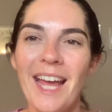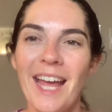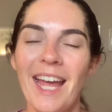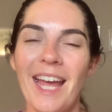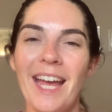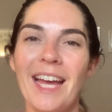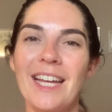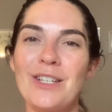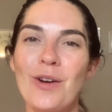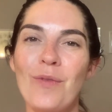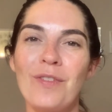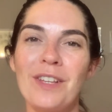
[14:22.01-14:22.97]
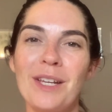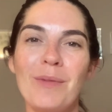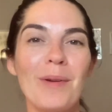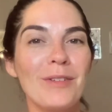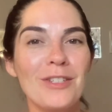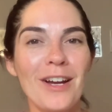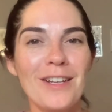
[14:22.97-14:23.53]
And hopefully we
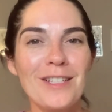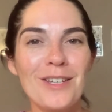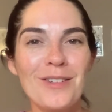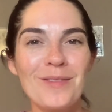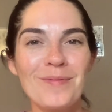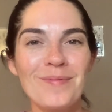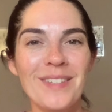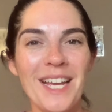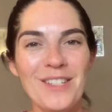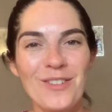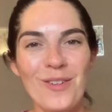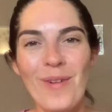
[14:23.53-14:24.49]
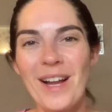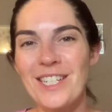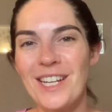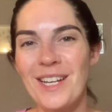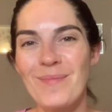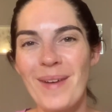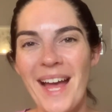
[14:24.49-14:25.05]
will talk soon. Thanks for
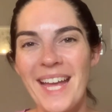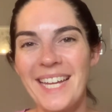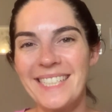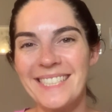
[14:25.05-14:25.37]
watching. Bye.